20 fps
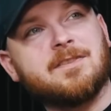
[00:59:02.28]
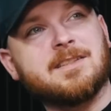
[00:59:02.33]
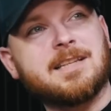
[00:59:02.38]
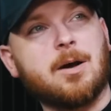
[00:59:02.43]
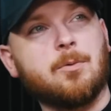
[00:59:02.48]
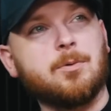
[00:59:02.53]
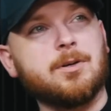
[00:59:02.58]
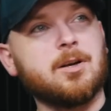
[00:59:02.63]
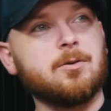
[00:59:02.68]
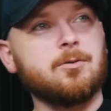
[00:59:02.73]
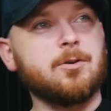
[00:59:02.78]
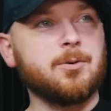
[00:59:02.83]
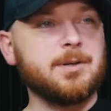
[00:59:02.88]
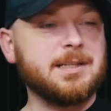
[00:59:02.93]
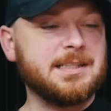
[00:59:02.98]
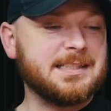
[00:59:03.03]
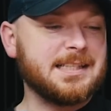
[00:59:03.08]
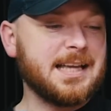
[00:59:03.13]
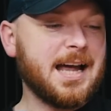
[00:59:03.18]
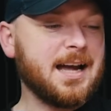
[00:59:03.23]
is out, we don't know
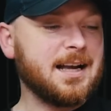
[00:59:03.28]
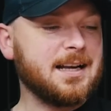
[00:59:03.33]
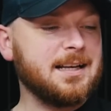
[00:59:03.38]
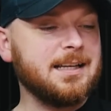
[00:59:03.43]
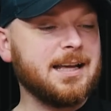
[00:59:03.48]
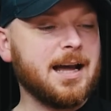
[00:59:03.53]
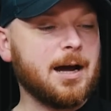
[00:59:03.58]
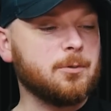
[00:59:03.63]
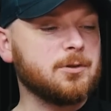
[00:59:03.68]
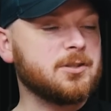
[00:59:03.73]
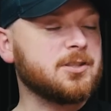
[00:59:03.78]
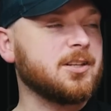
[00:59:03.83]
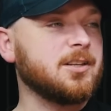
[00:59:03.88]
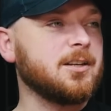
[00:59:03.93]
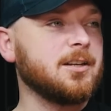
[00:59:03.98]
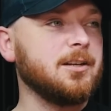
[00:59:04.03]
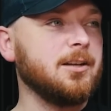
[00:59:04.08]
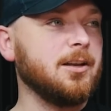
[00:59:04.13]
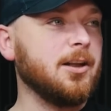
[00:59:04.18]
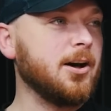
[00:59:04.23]
exactly how it's going
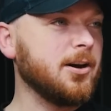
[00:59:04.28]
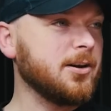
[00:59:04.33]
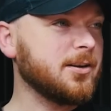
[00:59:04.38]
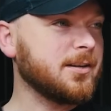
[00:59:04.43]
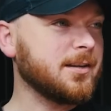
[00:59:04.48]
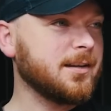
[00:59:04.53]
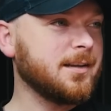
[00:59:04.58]
to look.